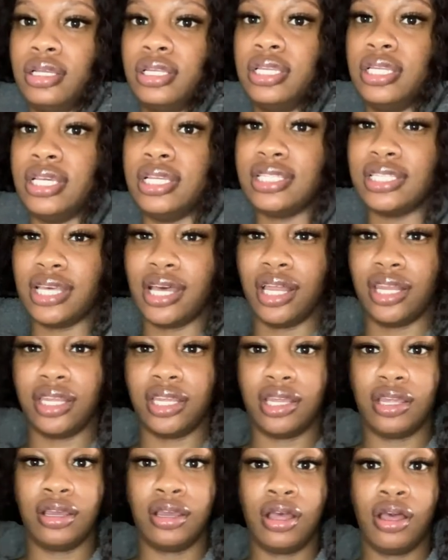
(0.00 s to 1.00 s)

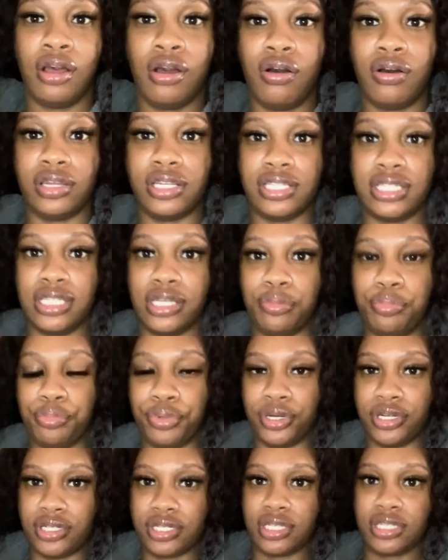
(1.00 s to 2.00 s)
detailing on the
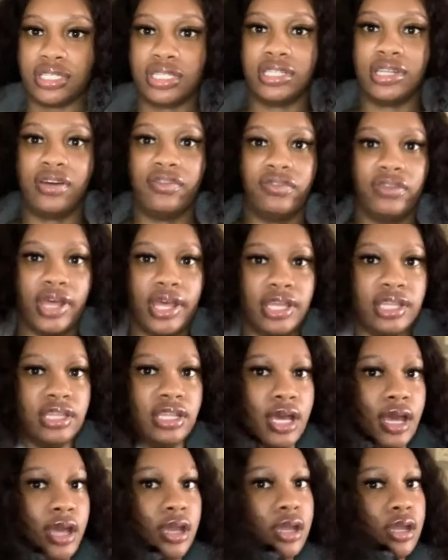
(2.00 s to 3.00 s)
zippers and stuff like
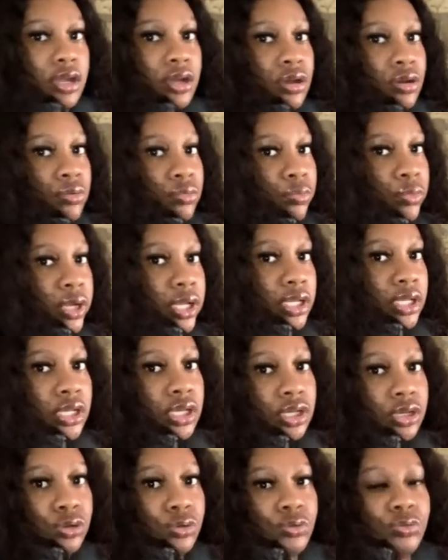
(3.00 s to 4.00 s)
that. Really
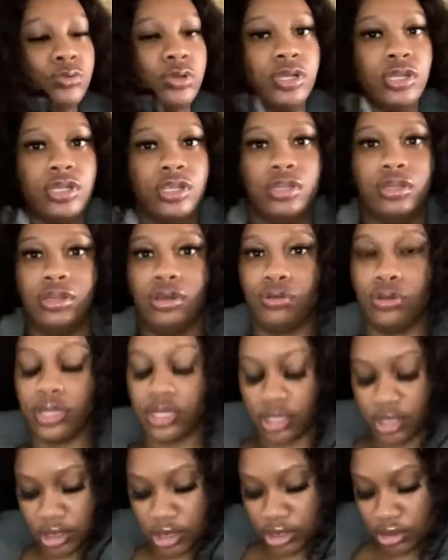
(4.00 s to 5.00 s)
cute, no
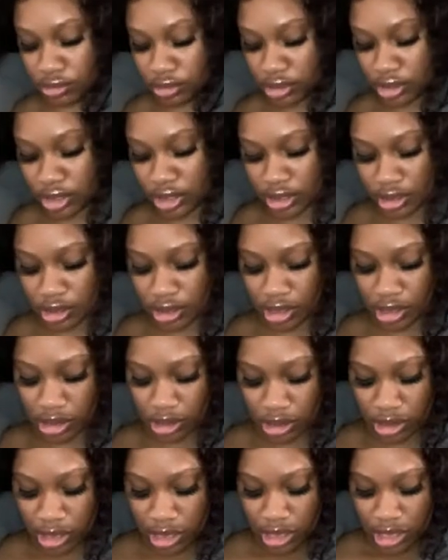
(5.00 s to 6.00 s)
hood or
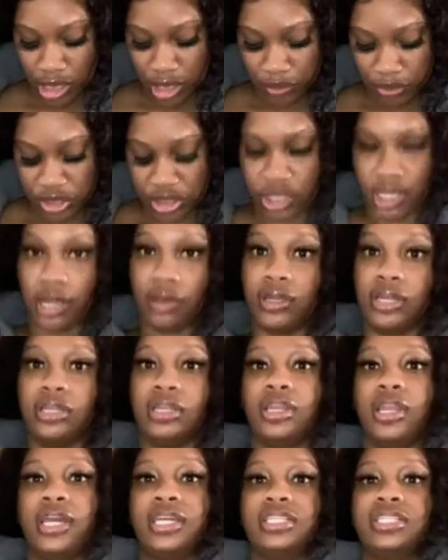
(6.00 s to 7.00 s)
anything. I'm gonna show y'all what it
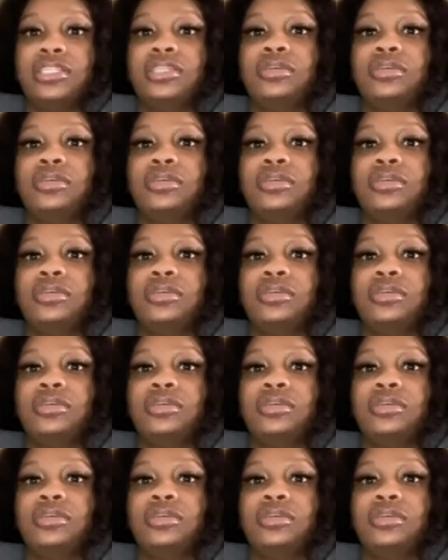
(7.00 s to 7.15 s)
look like